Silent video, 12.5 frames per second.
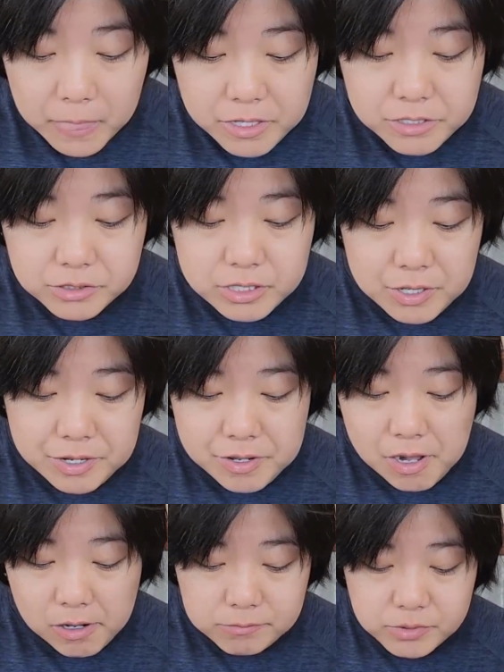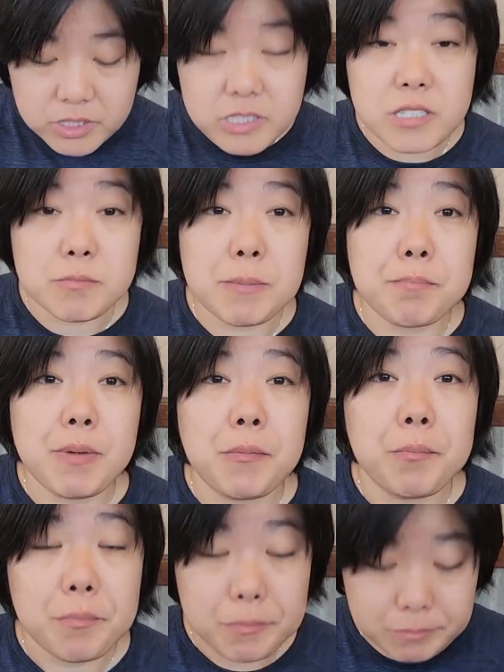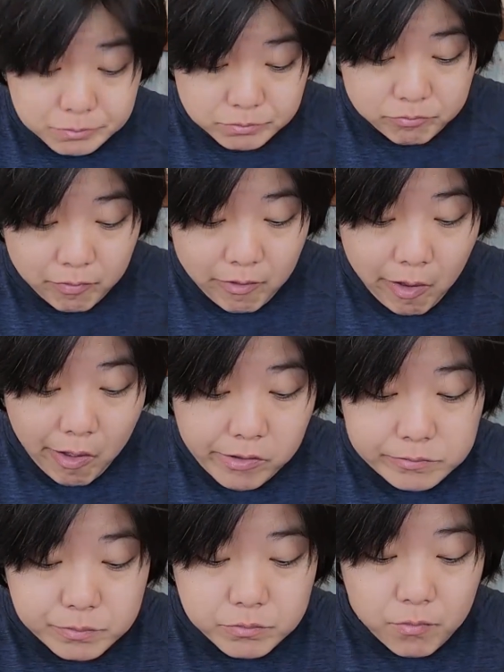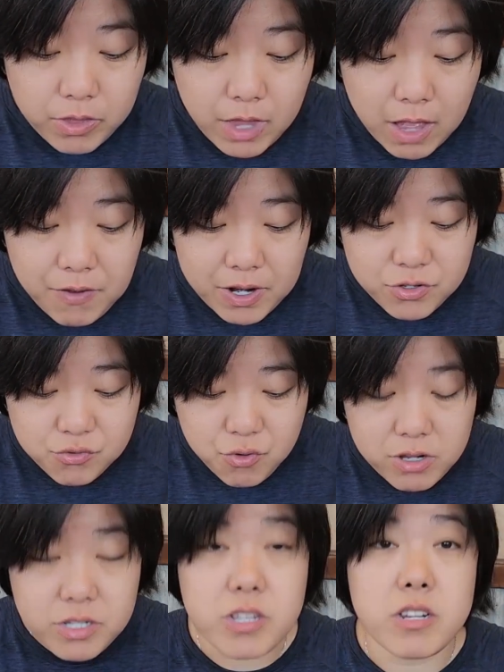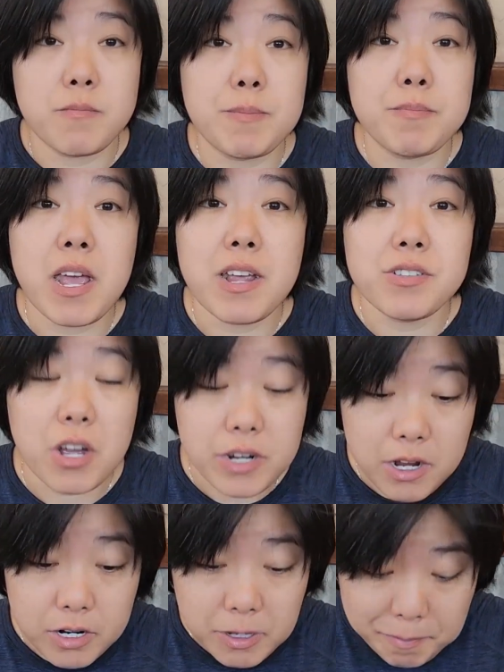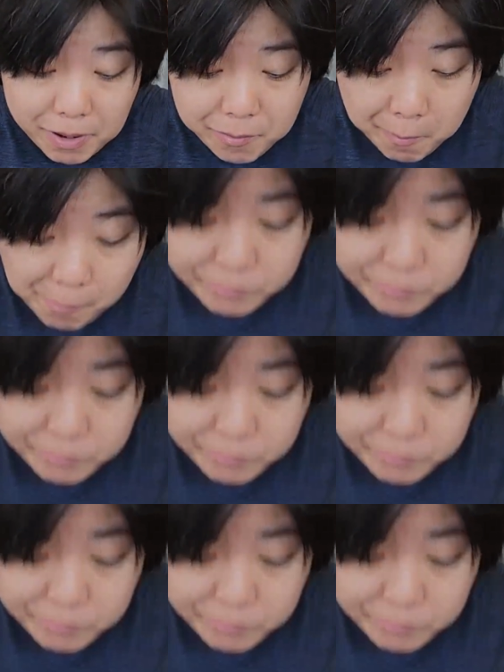It's a cinnamon bun. They have a strong cinnamon taste on it on the bun.